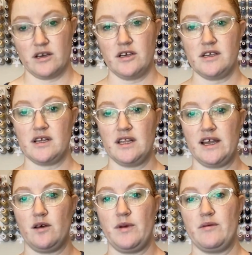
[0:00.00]
Just a
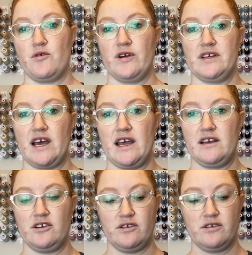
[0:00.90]
little bit more
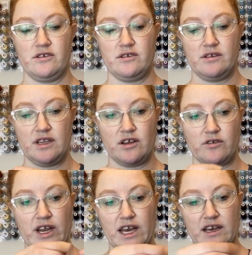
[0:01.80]
done. The
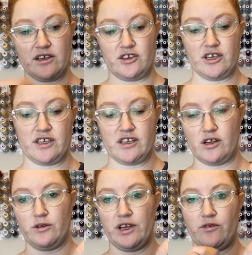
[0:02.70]
green is just
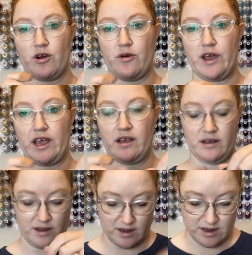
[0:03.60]
slowly growing.
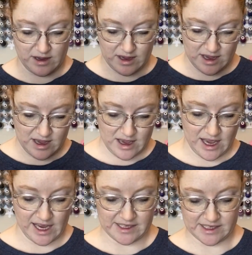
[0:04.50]

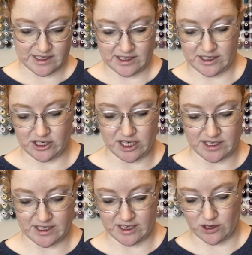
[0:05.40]
It's
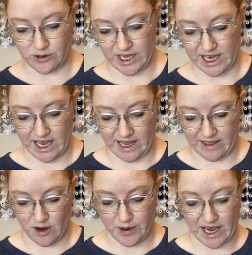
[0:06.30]
just slowly getting
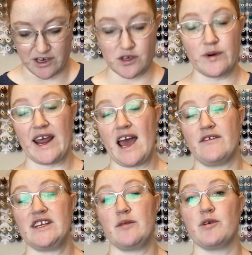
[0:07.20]
there, but I do want to
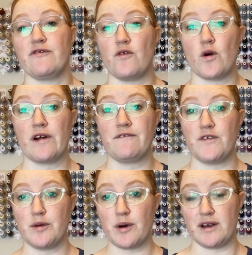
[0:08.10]
have it done before
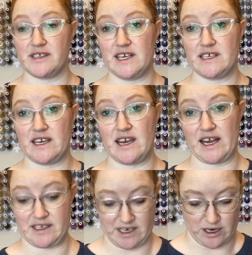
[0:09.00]
football season
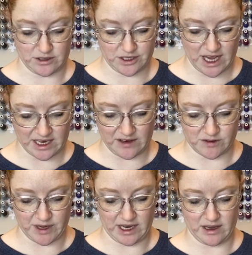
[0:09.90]
next year. So that
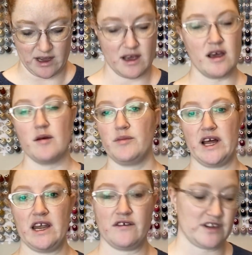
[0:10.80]
gives me
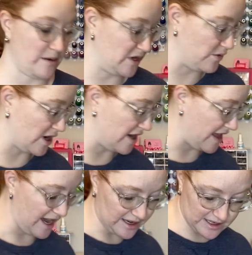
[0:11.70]
plenty of time to work on
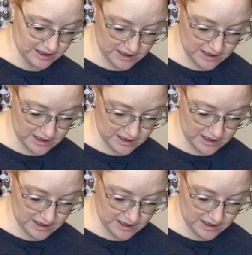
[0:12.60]
that.